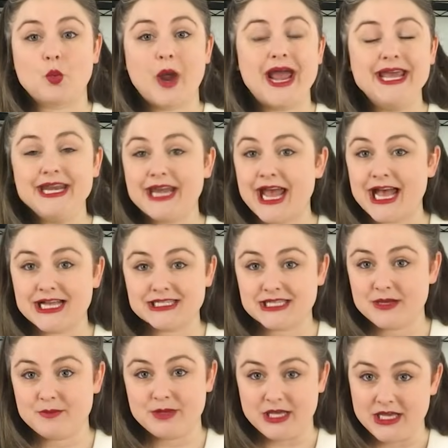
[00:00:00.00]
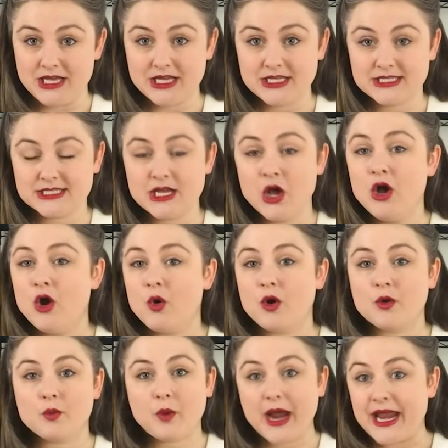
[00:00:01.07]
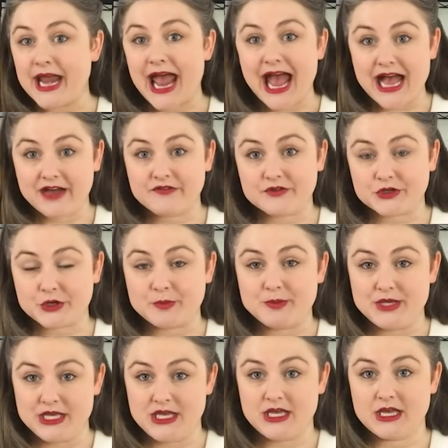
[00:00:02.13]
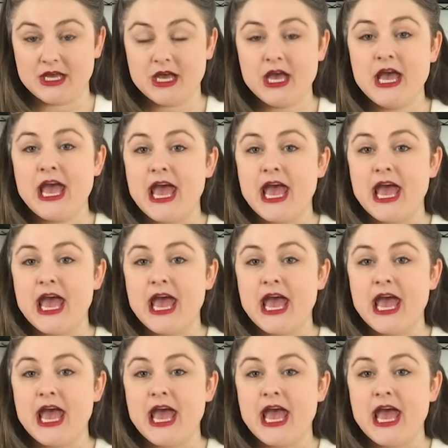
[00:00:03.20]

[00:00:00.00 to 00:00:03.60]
right as it peaks or right after peak,